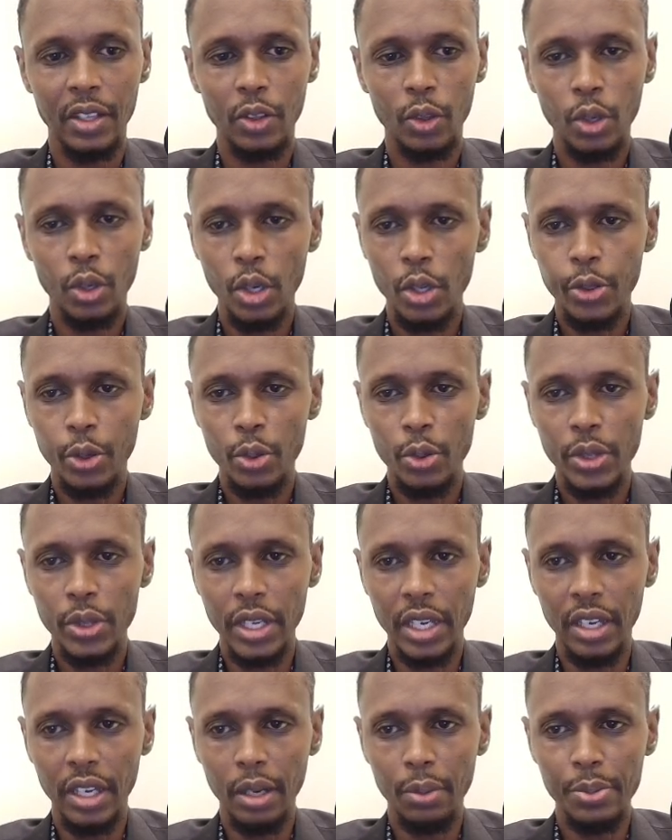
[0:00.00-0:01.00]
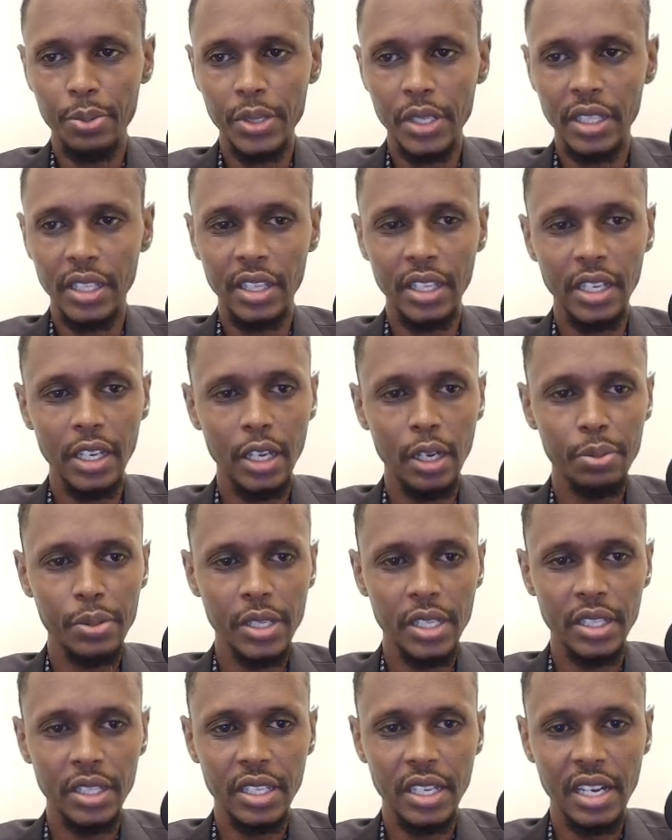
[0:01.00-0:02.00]
Go through the help center. The help
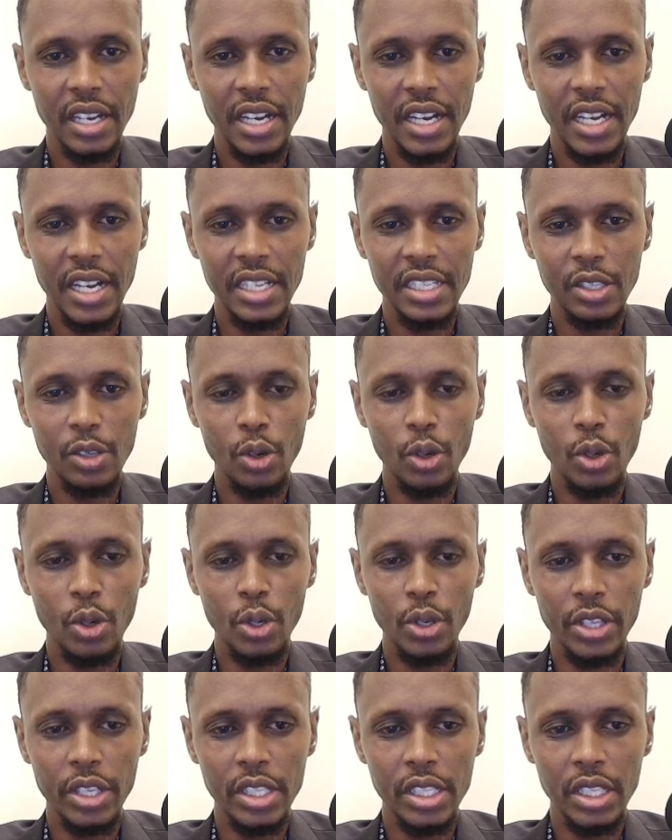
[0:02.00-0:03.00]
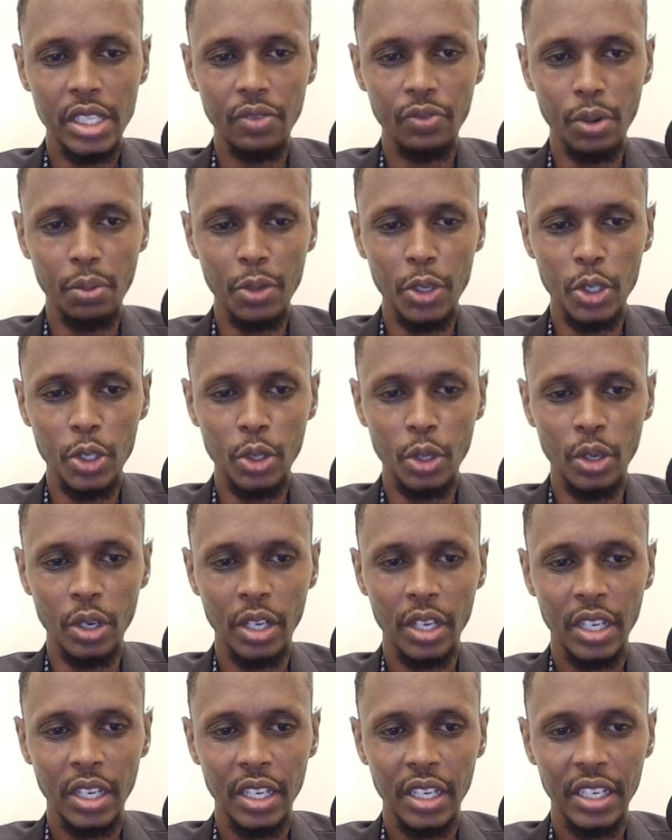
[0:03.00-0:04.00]
center has all this information.
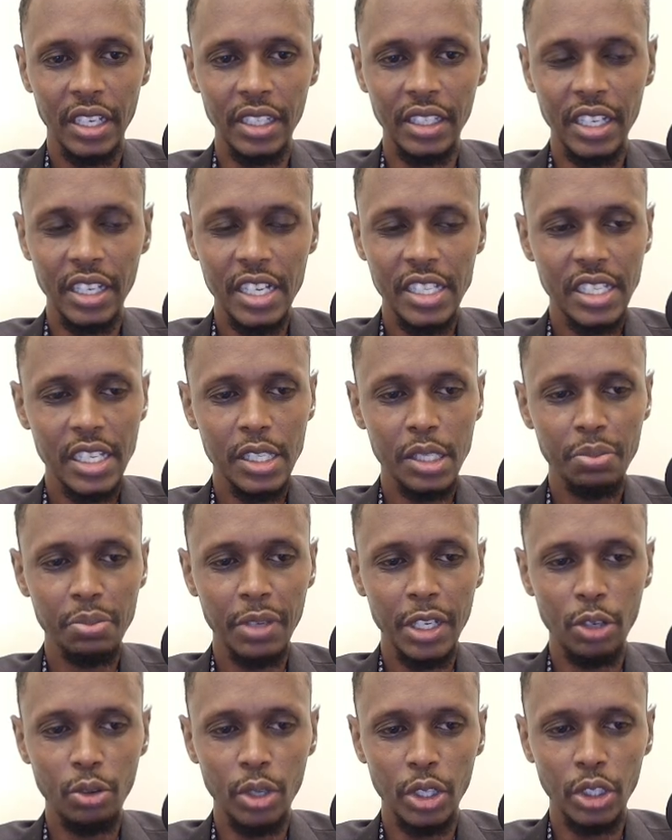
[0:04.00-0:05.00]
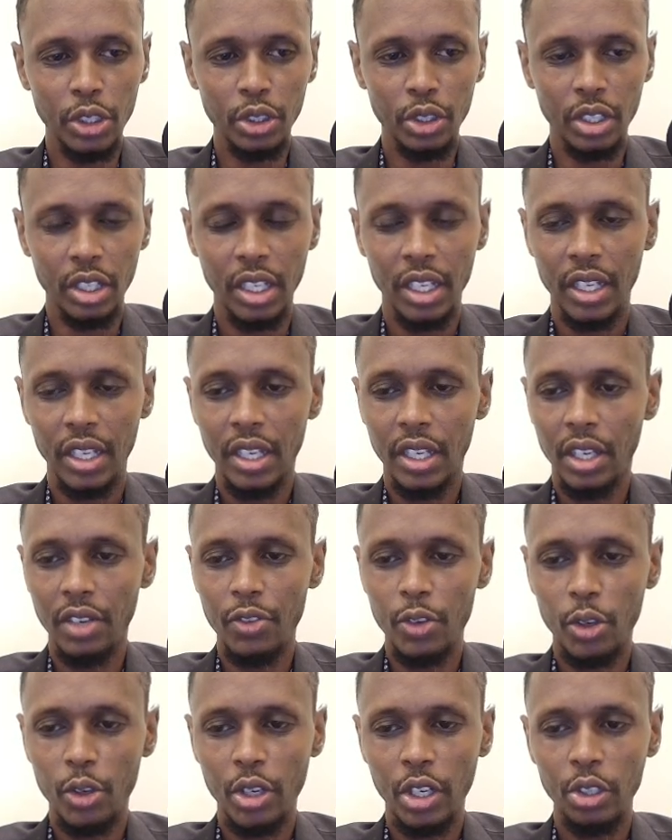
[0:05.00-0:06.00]
It answers many questions. If
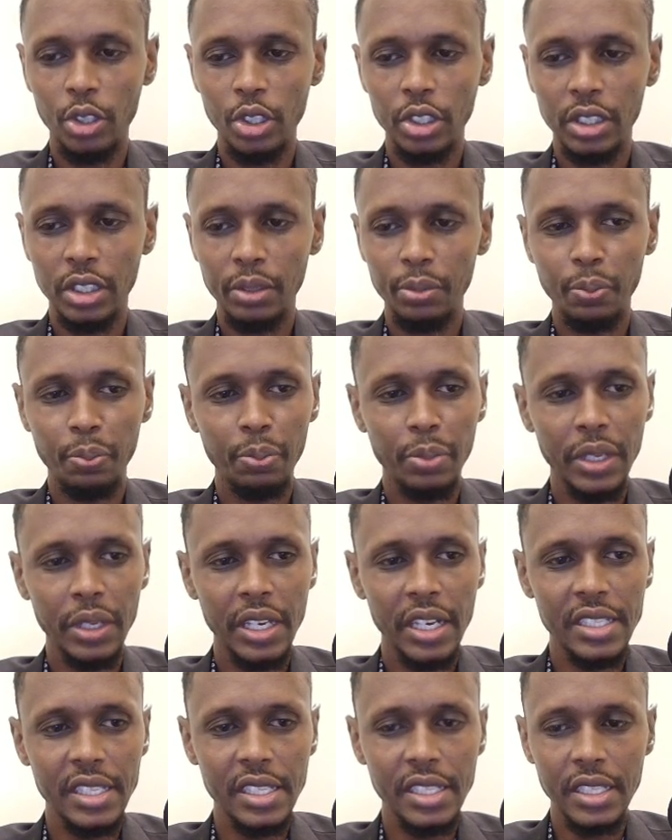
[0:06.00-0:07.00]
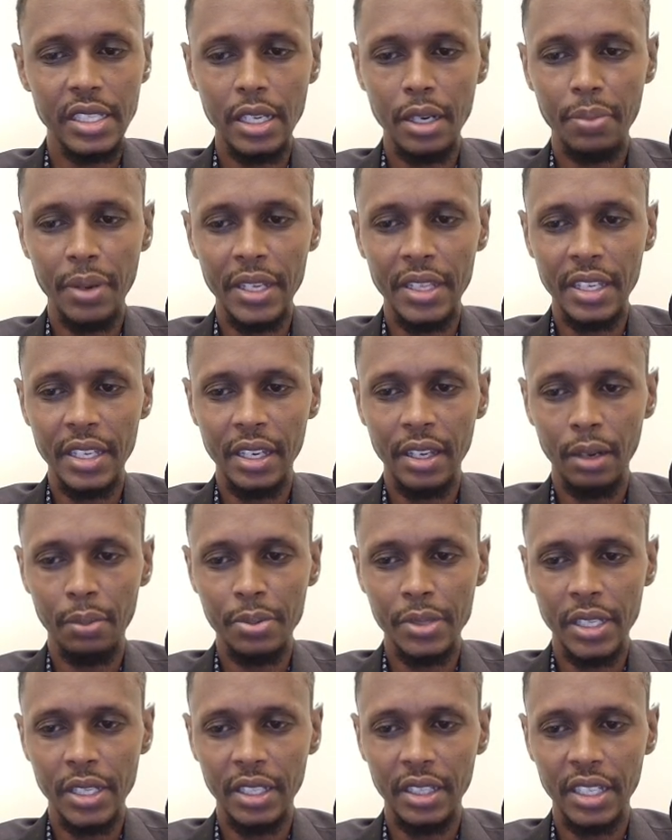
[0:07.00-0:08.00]
you cannot be assisted by the help
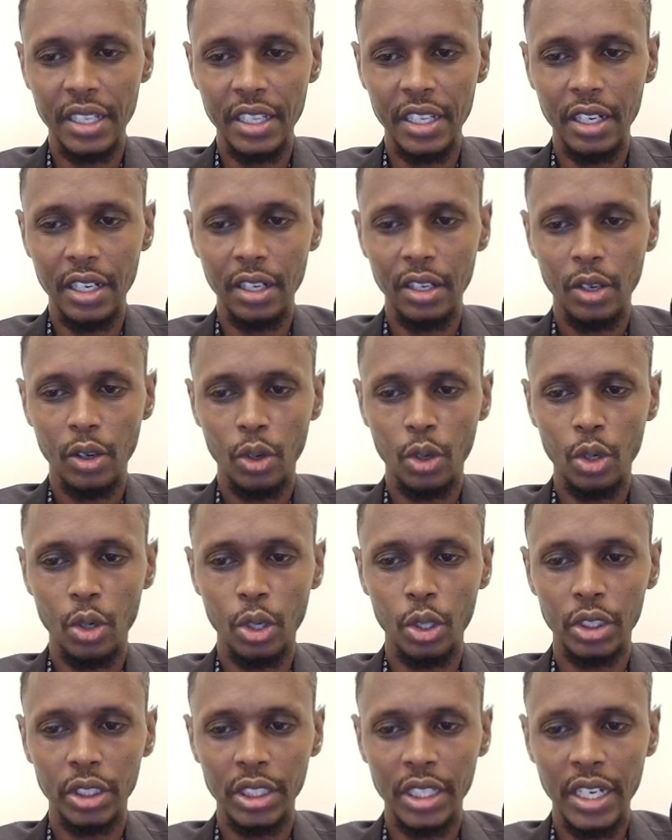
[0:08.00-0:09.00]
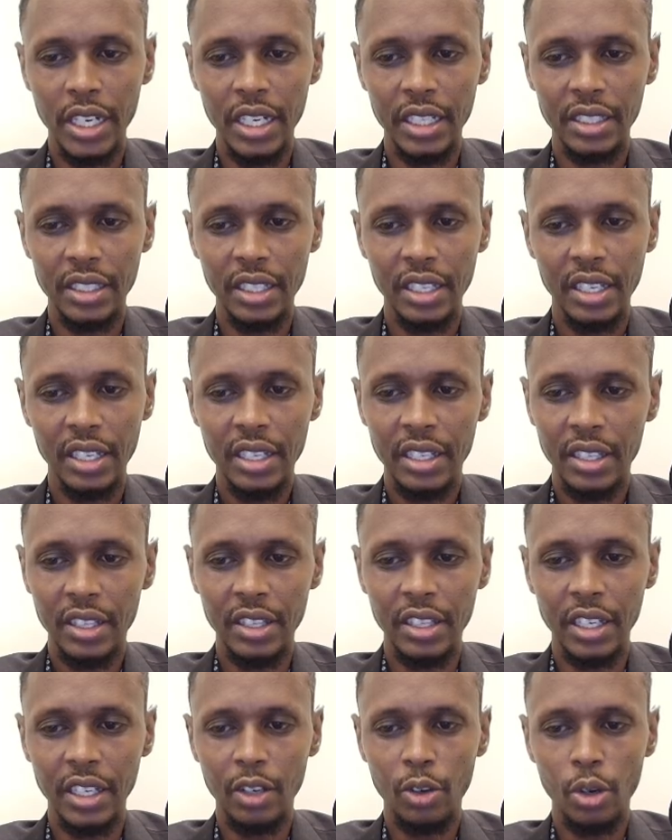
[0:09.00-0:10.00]
center, then contact
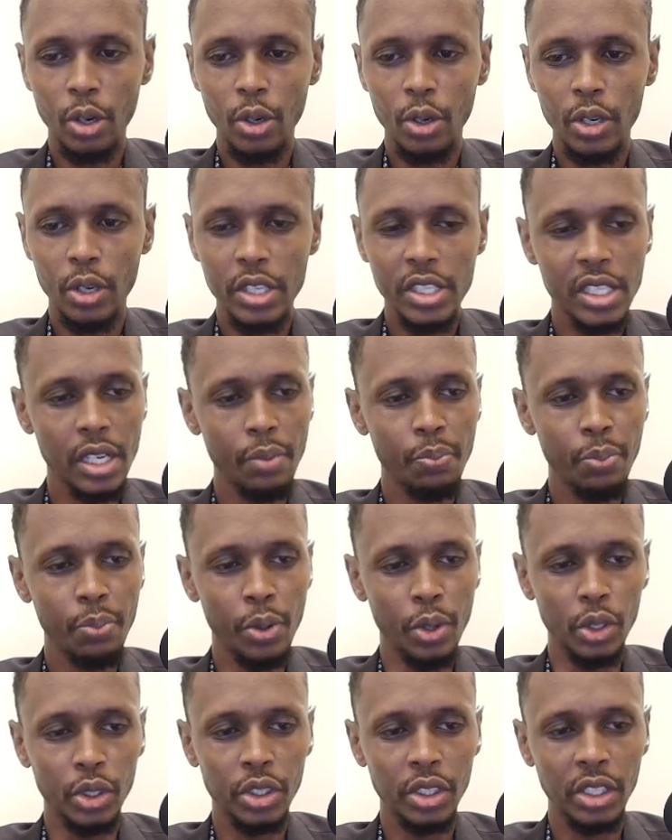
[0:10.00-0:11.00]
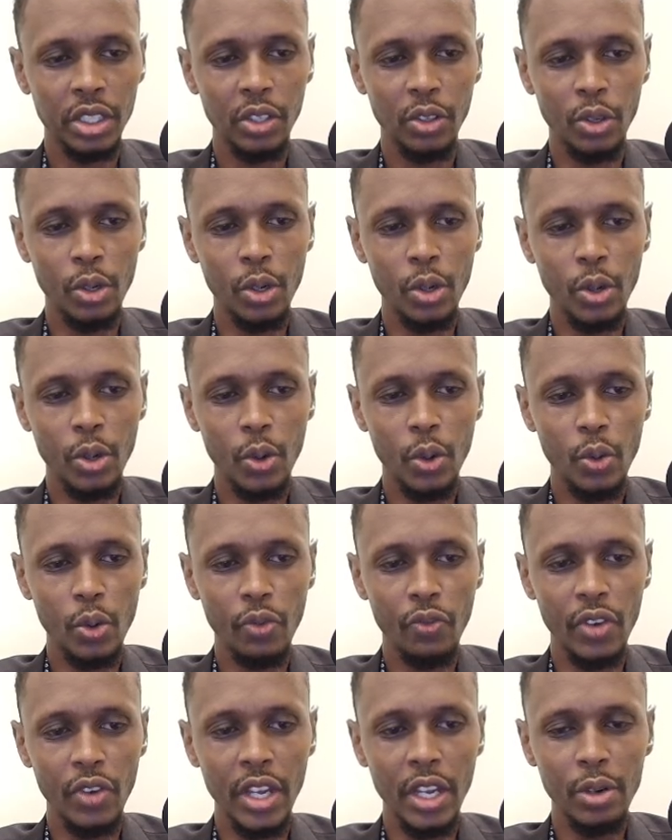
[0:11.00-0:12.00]
the call support or
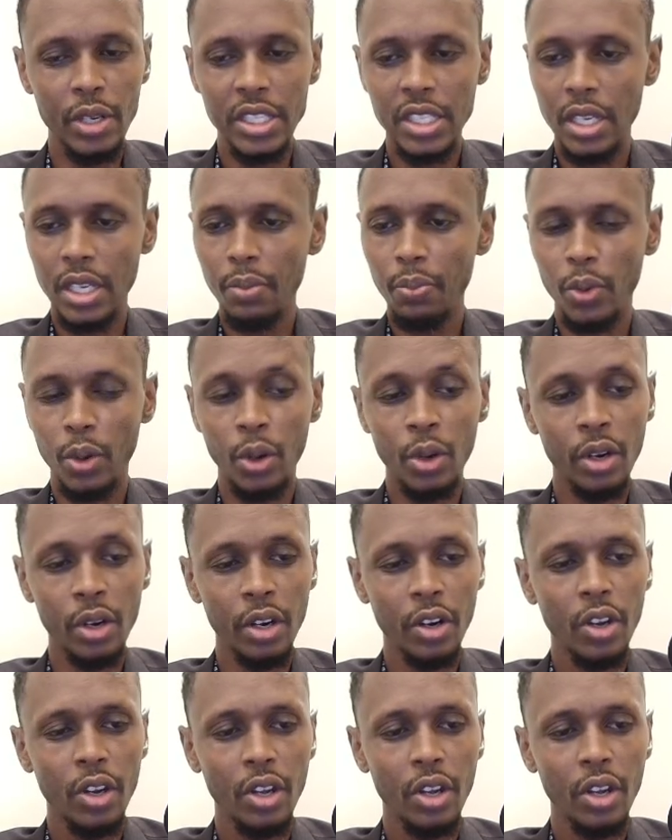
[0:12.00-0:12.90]
via WhatsApp or